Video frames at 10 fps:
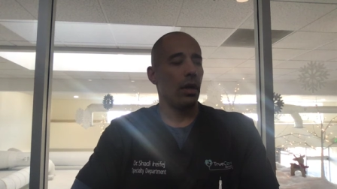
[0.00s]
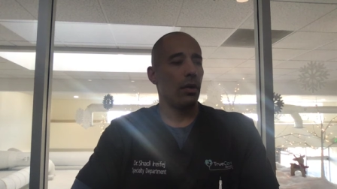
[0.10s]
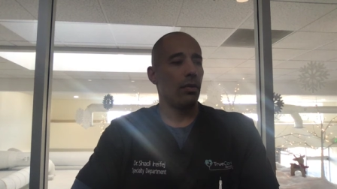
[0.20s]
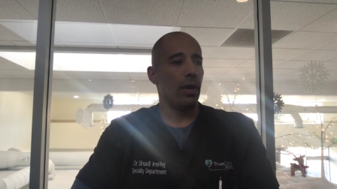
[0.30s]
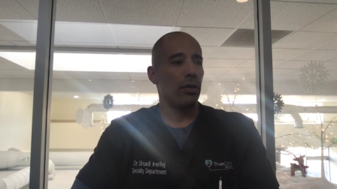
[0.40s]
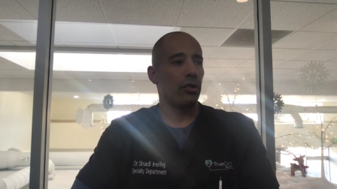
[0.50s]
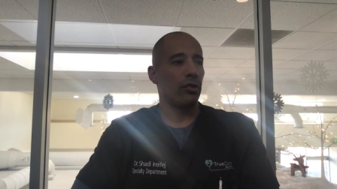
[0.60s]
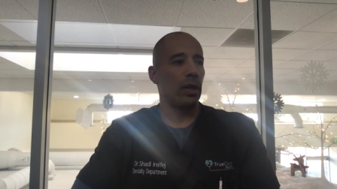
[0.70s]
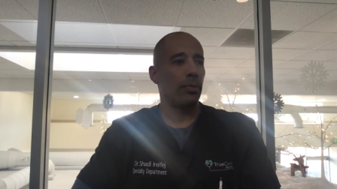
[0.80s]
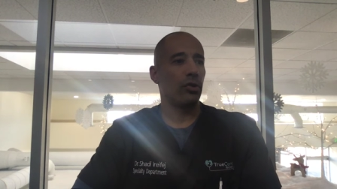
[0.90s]

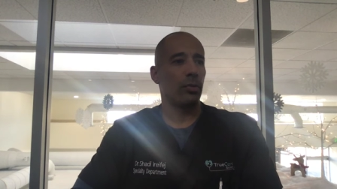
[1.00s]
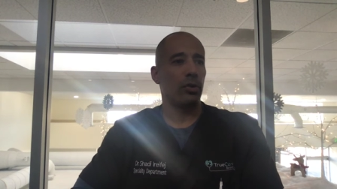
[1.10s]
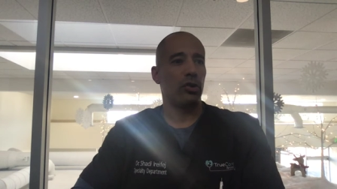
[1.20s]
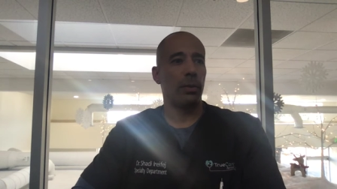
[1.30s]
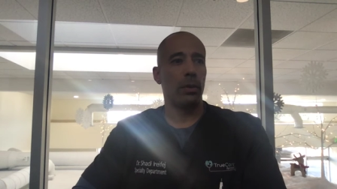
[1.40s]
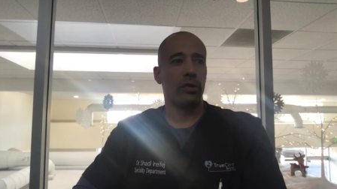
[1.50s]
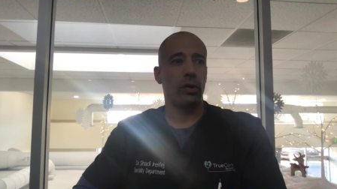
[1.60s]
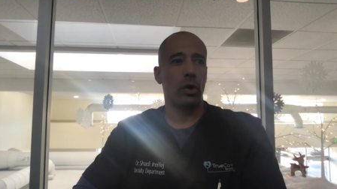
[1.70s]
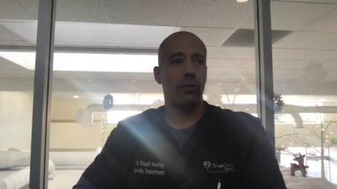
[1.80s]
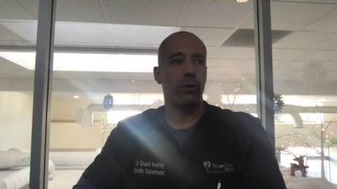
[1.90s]
internships should be
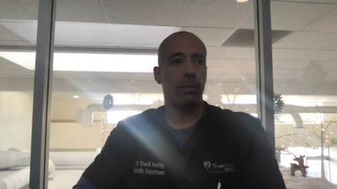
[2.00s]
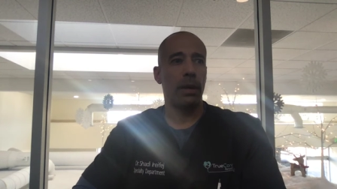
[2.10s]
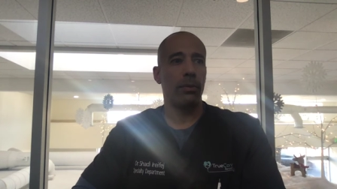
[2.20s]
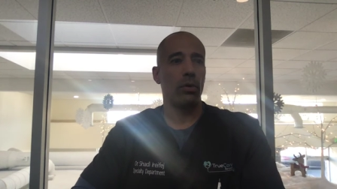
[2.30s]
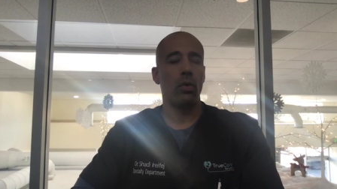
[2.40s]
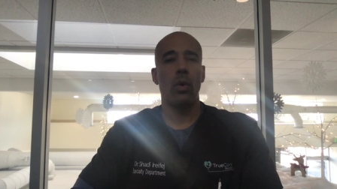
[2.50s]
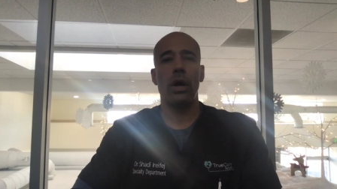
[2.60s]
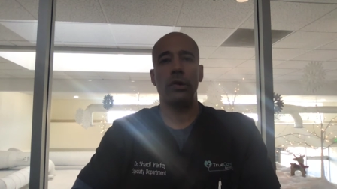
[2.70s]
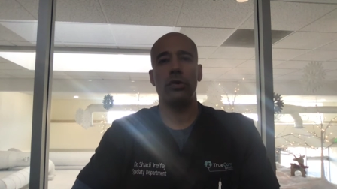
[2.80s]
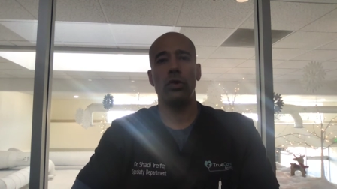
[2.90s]
reserved for people who
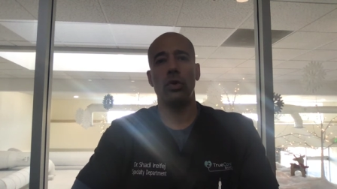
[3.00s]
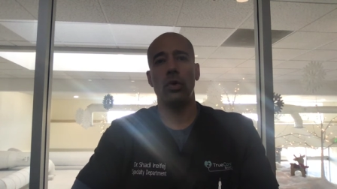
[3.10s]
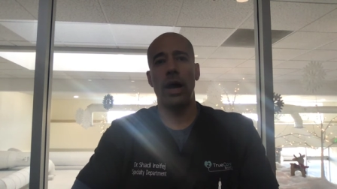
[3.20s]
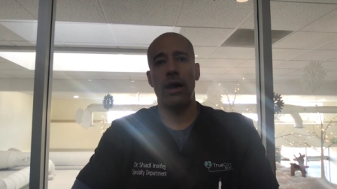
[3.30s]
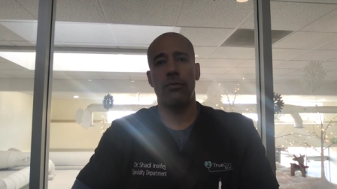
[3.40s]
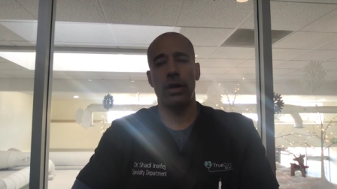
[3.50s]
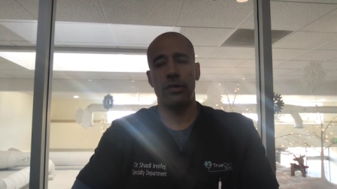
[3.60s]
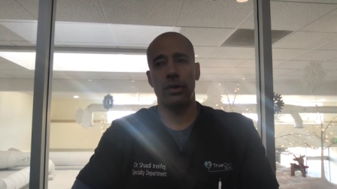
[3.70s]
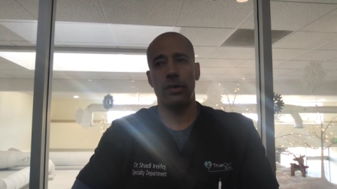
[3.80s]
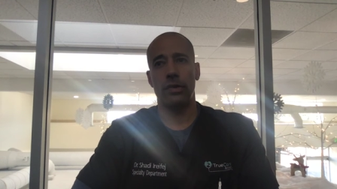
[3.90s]
want to have
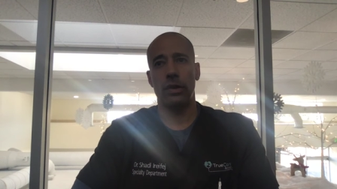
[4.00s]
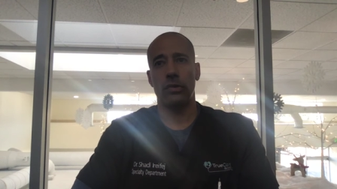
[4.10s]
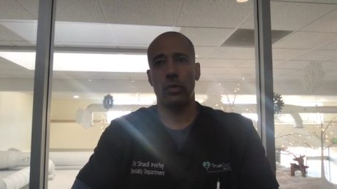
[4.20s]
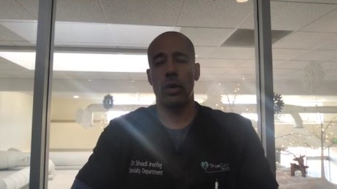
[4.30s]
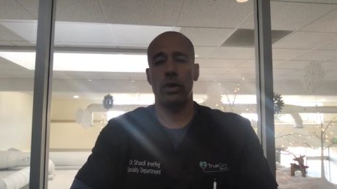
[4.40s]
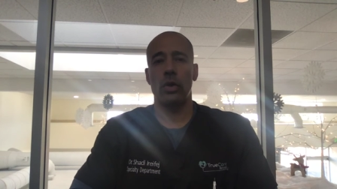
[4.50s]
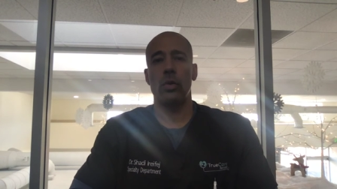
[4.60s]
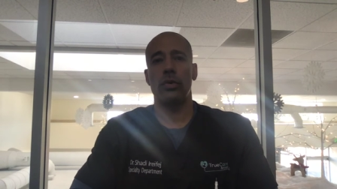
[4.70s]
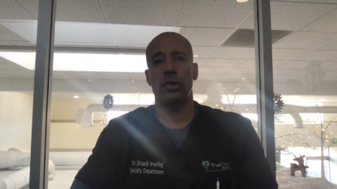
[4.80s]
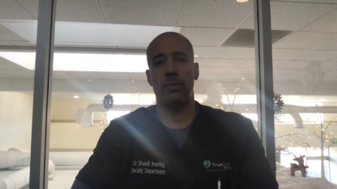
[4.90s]
residencies or want to
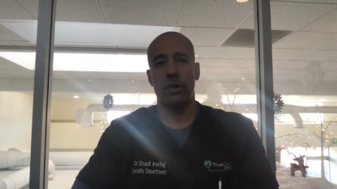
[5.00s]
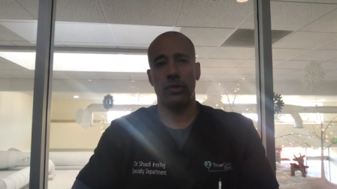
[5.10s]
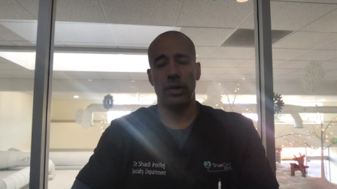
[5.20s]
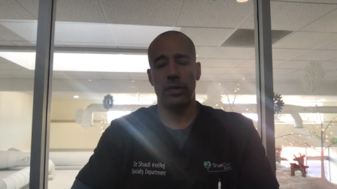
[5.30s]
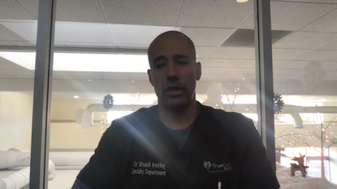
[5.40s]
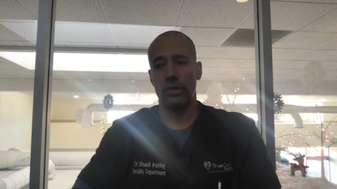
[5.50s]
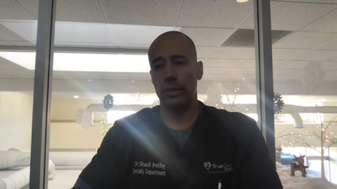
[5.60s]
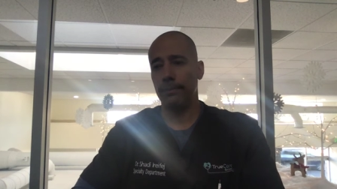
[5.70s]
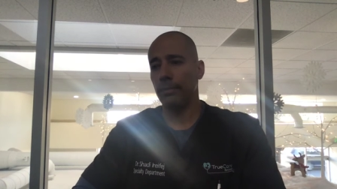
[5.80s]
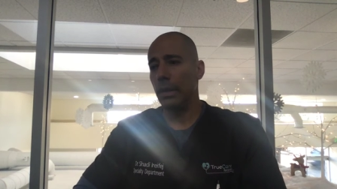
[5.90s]
go into
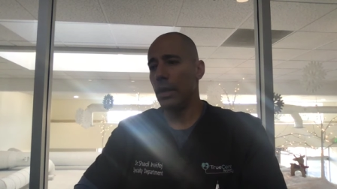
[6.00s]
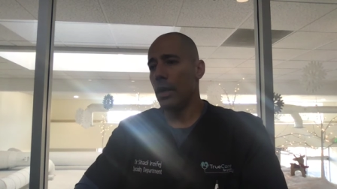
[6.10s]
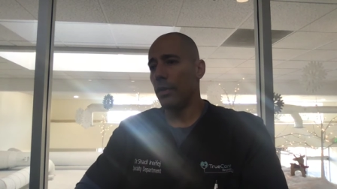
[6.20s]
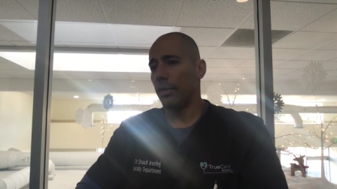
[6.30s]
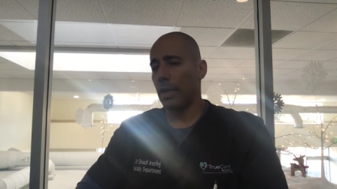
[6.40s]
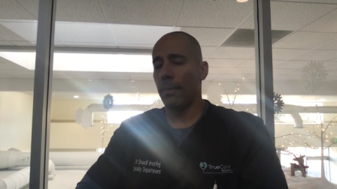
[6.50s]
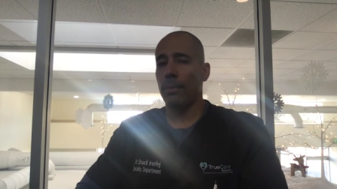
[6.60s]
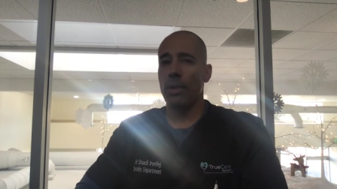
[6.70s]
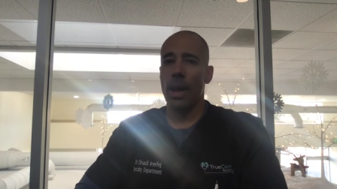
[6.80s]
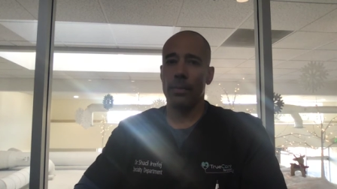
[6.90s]
specialization. There's a couple
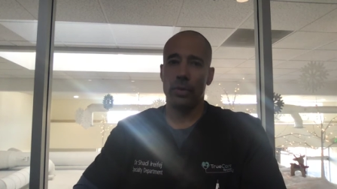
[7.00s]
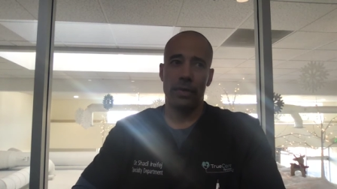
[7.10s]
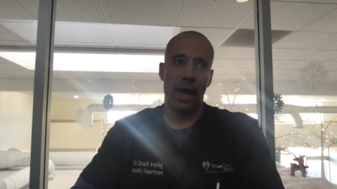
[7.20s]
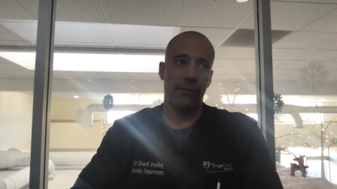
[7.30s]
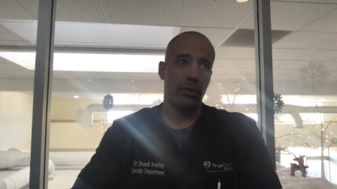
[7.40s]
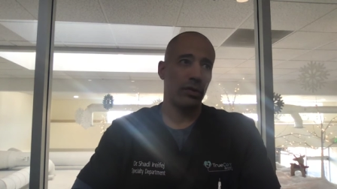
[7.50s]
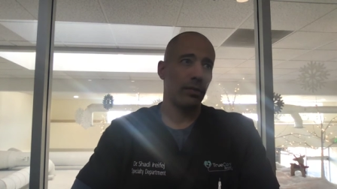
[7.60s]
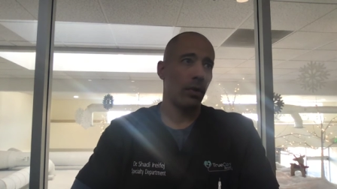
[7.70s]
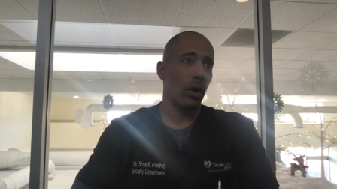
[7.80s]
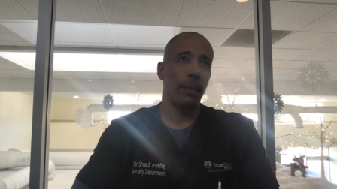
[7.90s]
problems with that. First
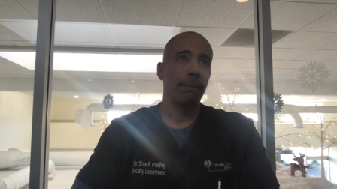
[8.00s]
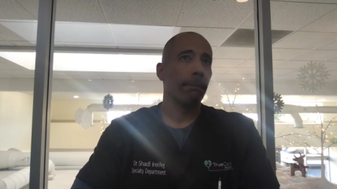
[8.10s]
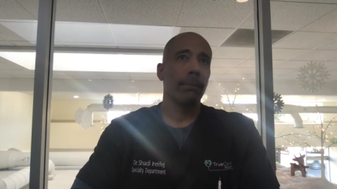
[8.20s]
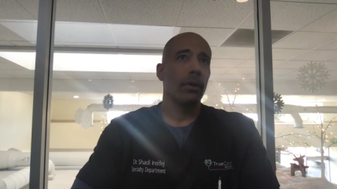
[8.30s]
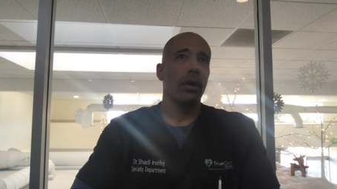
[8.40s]
of all,